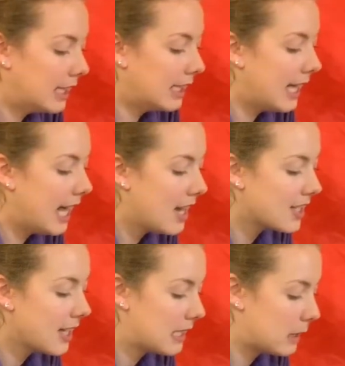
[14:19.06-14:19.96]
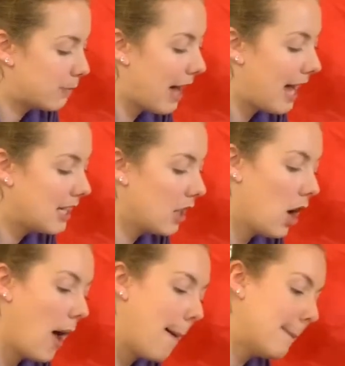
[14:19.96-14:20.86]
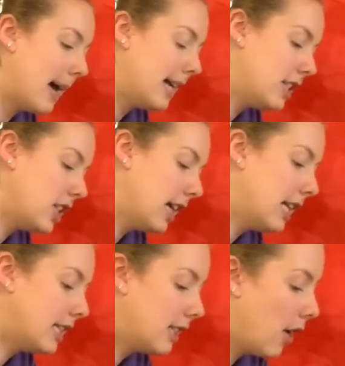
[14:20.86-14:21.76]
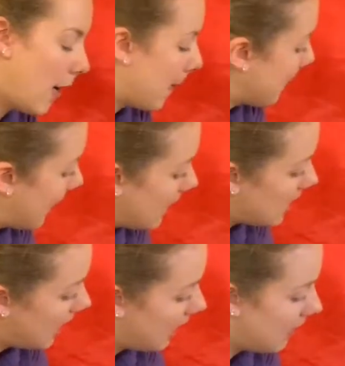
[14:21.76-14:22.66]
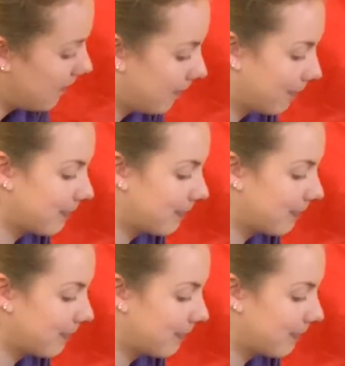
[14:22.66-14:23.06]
There's a spider on my chin, on my chin.